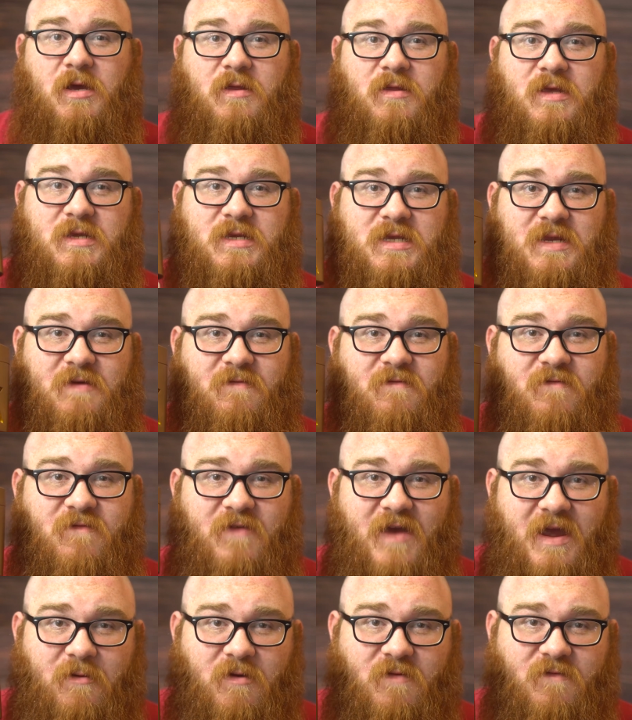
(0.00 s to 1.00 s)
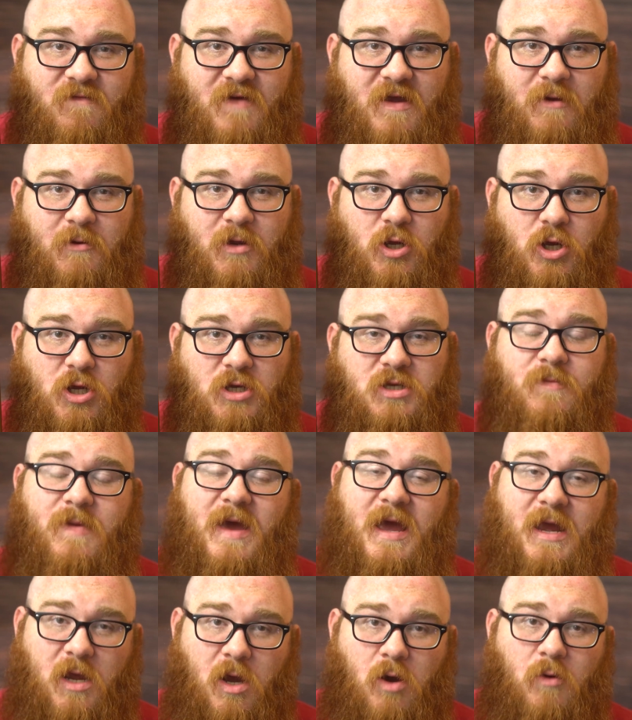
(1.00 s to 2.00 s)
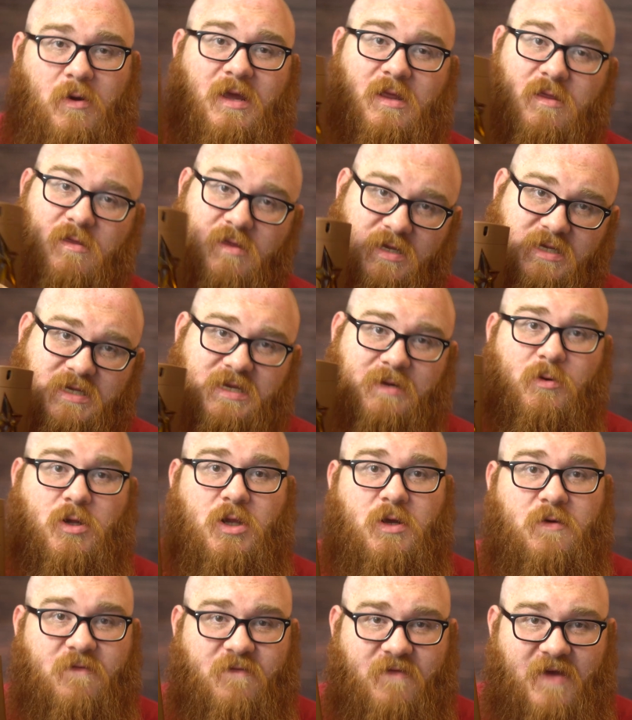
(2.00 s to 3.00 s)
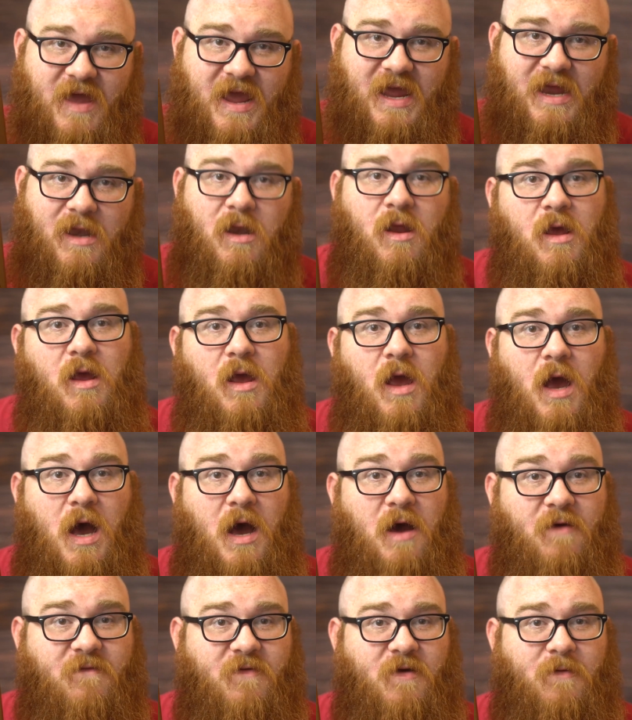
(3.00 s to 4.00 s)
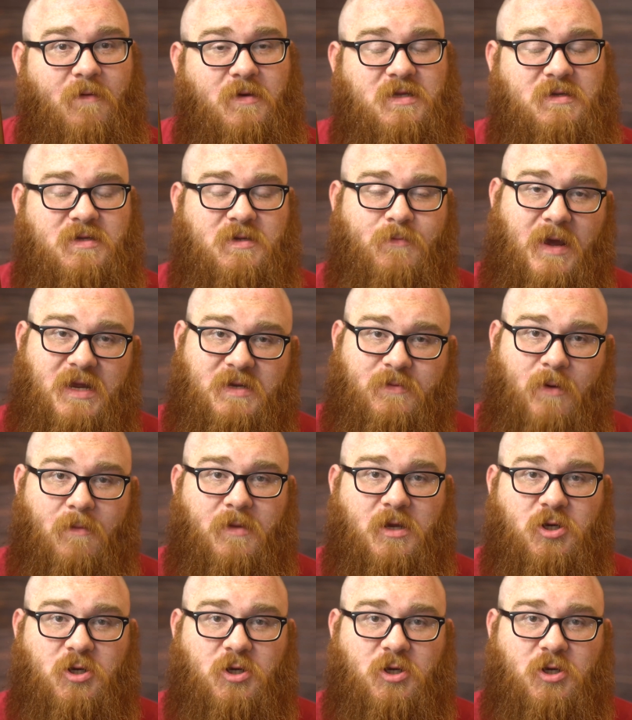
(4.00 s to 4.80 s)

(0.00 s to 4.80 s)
This is a very, very good tobacco in the similar vein of Spice Bomb